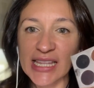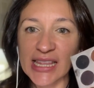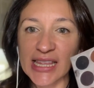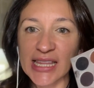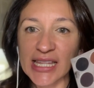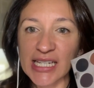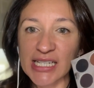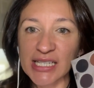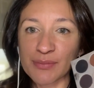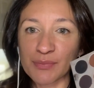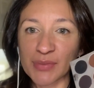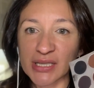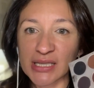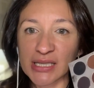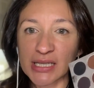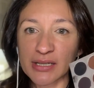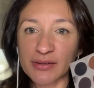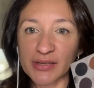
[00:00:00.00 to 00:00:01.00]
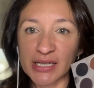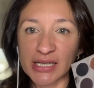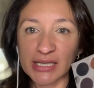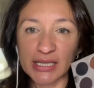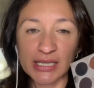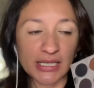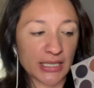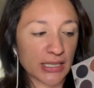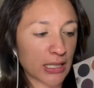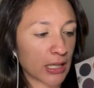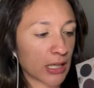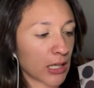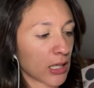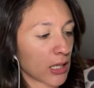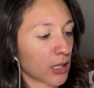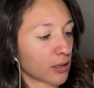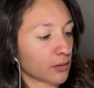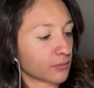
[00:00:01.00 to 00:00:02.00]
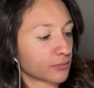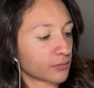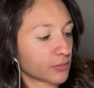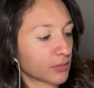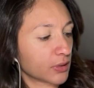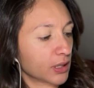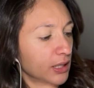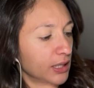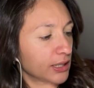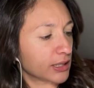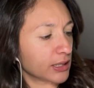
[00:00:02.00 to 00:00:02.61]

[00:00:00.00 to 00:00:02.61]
this material, I